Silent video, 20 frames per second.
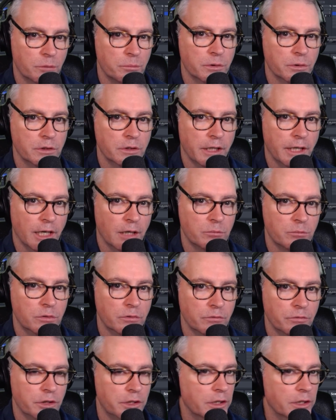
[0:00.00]
up in the
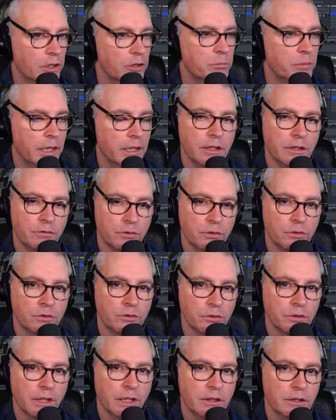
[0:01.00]
output video, but if you
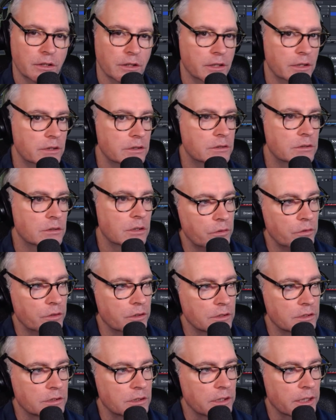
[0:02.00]
do get these, you
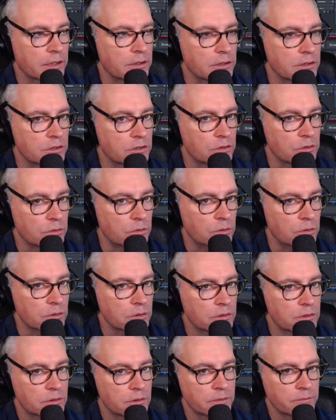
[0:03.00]
can select the
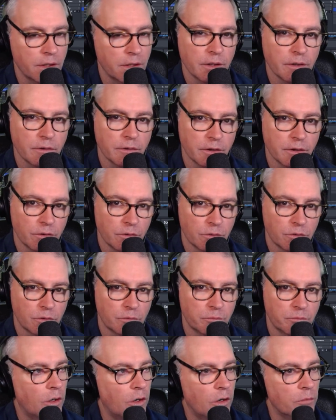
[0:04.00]
source here in
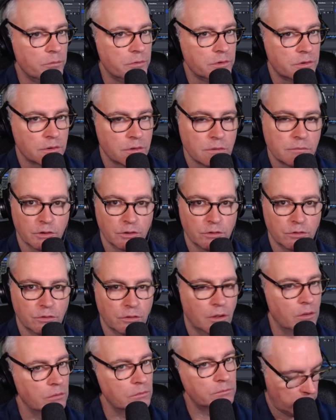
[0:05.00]
your O B S
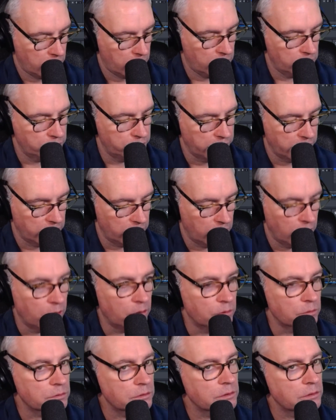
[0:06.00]
control, hold down
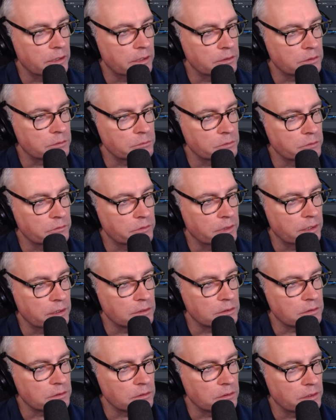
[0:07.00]
Alt, and just move that
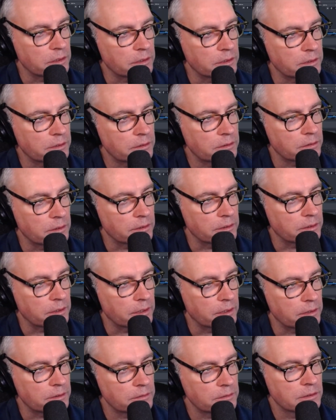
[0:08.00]
in slightly like
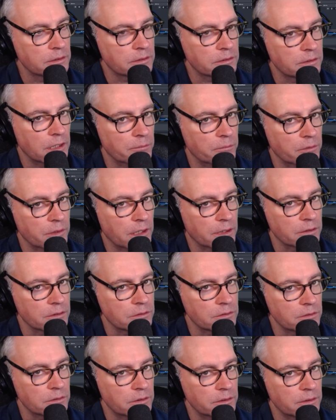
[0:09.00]
that. Same with the other
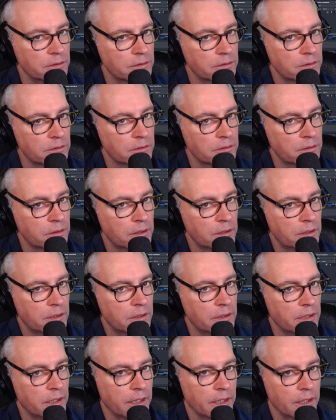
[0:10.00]
side.
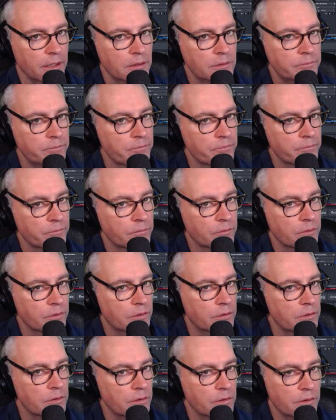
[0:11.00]
Now,
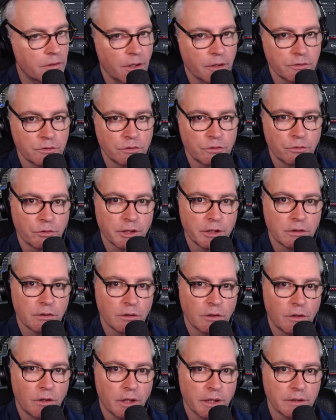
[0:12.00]
those green
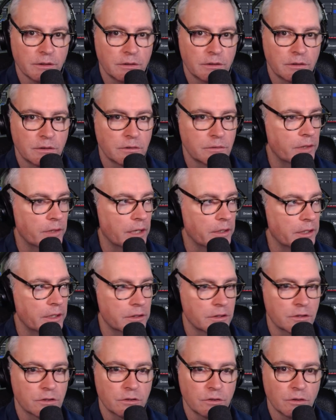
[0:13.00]
lines down
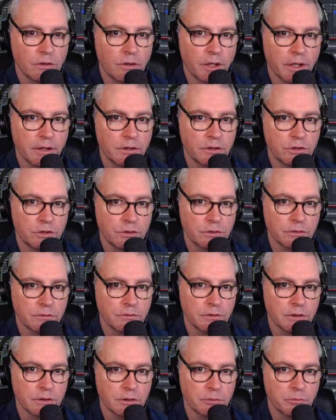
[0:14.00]
either side should
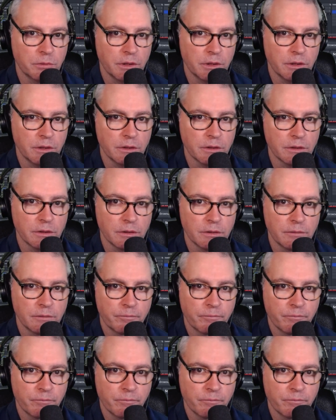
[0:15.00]
have disappeared.